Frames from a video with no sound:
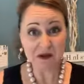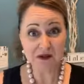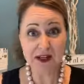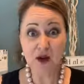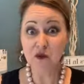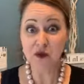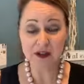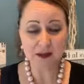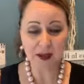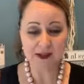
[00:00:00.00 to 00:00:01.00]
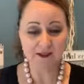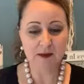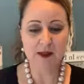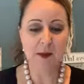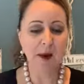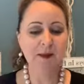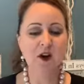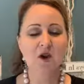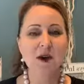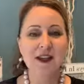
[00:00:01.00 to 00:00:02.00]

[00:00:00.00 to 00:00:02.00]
like a really famous pop star,